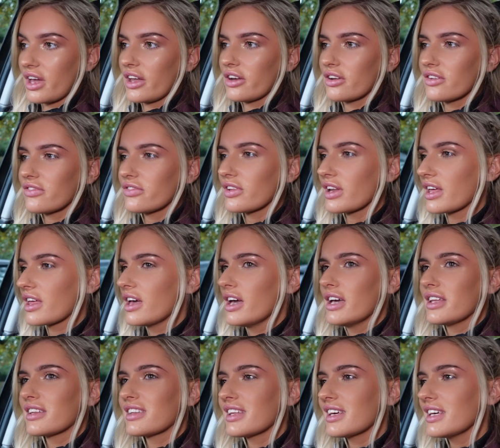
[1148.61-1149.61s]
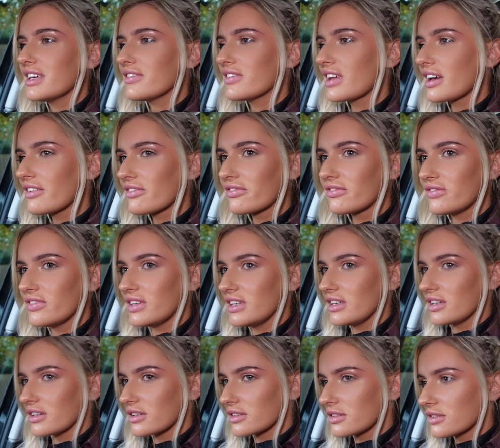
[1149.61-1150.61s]
I don't feel like they even have
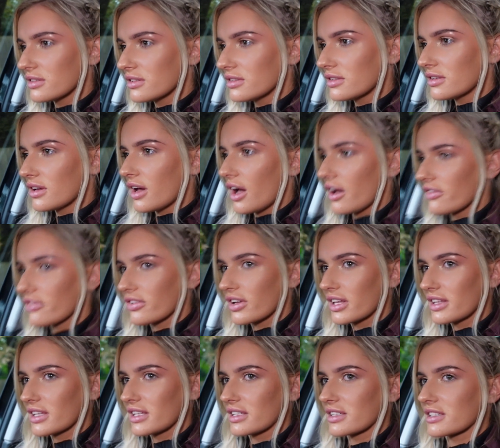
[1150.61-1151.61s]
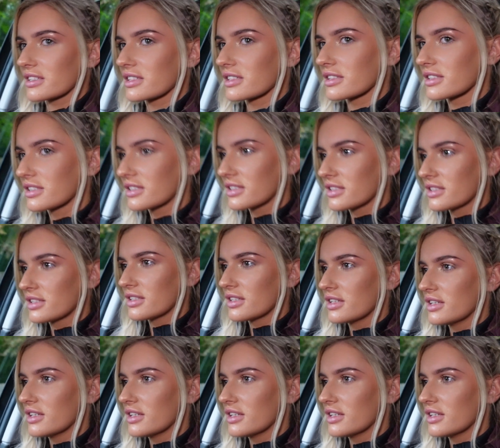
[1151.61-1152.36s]
vegan. I feel like they didn't.